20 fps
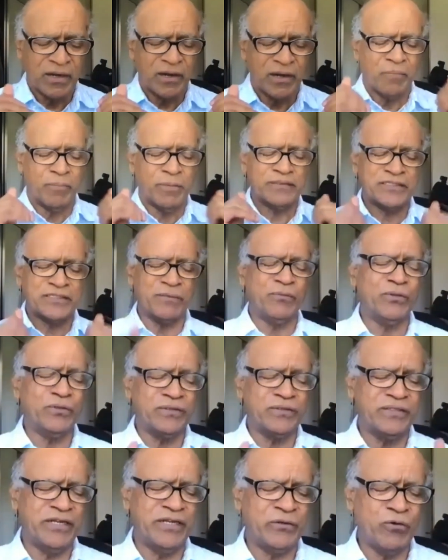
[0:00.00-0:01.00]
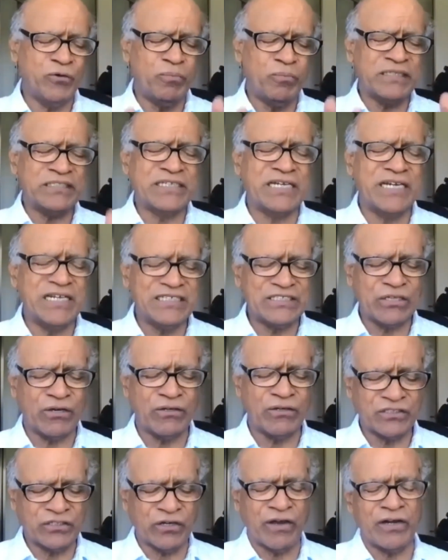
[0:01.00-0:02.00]
But somehow they do much less
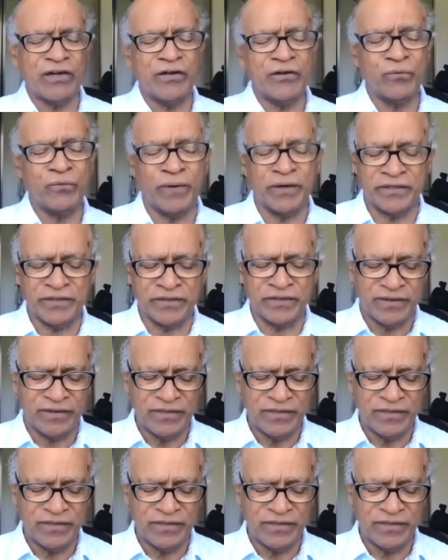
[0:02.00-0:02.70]
on soil and water.